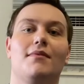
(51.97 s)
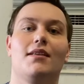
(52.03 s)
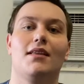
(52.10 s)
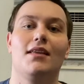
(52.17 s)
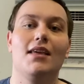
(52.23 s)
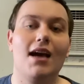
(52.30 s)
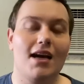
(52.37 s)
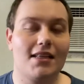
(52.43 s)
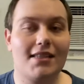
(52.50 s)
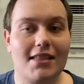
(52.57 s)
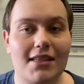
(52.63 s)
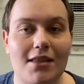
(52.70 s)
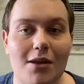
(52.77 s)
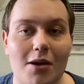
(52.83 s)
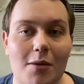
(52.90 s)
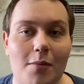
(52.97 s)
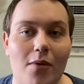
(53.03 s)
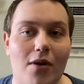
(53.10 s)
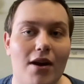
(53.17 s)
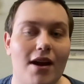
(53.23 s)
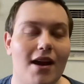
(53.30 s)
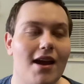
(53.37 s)
Yeah, it's Sick
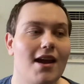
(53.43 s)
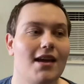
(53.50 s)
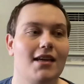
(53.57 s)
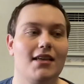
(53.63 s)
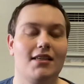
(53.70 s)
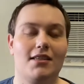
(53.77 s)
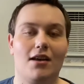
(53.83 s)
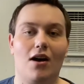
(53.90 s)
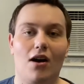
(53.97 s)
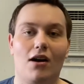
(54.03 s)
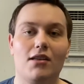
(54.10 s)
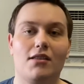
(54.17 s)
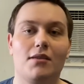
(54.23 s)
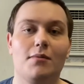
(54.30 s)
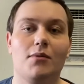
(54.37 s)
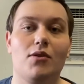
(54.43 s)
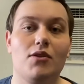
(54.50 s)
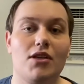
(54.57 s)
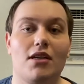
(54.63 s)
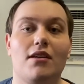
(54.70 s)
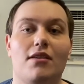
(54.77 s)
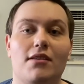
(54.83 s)
Boy. He's awesome. Go
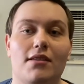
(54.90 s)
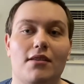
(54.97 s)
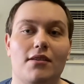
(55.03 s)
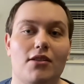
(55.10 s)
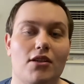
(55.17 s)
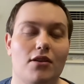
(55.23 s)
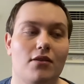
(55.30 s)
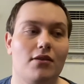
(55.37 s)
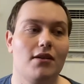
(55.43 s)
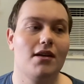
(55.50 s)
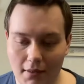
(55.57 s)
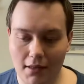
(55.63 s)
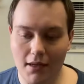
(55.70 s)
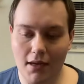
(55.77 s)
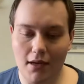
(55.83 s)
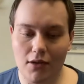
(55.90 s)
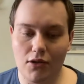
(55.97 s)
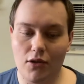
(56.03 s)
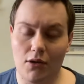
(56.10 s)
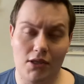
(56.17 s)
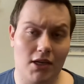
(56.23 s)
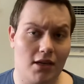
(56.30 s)
check out his channel.
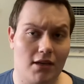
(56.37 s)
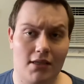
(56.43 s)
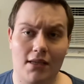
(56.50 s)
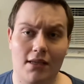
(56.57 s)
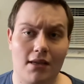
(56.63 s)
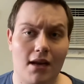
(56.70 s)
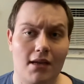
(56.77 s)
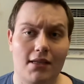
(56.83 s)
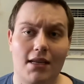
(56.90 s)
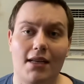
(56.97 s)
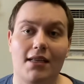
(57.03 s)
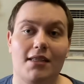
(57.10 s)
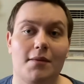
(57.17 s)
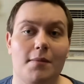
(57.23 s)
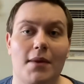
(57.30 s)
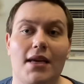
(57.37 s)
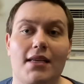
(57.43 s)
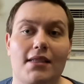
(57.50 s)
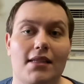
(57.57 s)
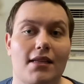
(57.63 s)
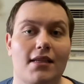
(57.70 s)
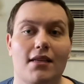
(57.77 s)
Go check out his content. It's
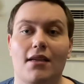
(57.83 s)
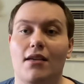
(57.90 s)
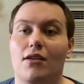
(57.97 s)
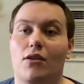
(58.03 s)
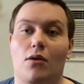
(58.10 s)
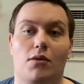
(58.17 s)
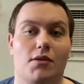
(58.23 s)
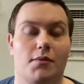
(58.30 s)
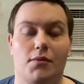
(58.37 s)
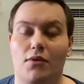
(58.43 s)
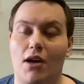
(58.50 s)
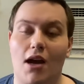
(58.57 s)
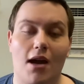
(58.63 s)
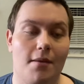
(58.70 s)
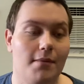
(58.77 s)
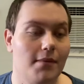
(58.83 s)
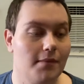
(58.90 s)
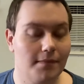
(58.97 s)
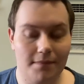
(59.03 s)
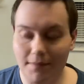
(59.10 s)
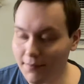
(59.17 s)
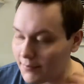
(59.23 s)
amazing. Go subscribe.
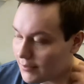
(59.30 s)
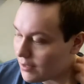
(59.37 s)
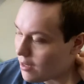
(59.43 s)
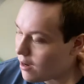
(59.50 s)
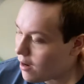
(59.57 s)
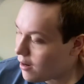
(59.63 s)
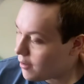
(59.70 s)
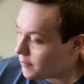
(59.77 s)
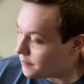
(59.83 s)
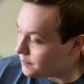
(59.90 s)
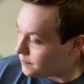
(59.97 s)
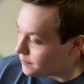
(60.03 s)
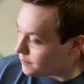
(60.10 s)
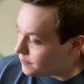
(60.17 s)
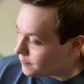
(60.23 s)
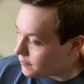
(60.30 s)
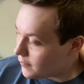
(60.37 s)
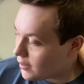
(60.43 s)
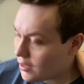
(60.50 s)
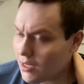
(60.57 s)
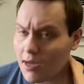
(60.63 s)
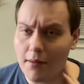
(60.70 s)
Um,
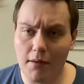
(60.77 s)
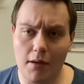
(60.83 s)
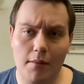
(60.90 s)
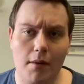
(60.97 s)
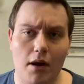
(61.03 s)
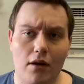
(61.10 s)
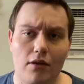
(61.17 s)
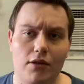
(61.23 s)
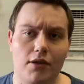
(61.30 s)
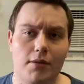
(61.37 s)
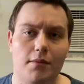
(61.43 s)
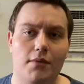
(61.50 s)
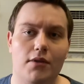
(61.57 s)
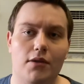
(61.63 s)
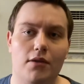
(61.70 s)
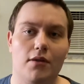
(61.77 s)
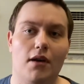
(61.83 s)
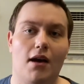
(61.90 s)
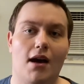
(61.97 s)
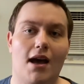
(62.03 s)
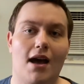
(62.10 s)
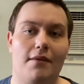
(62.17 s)
yeah, and I'm honored to
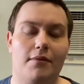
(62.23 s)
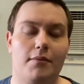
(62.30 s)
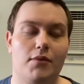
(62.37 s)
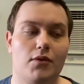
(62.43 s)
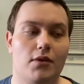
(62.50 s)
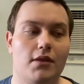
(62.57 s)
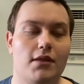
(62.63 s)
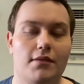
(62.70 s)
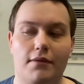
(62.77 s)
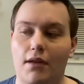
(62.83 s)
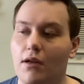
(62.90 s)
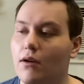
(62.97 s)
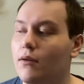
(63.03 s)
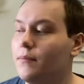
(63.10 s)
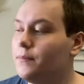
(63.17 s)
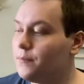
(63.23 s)
uh, have him join this video.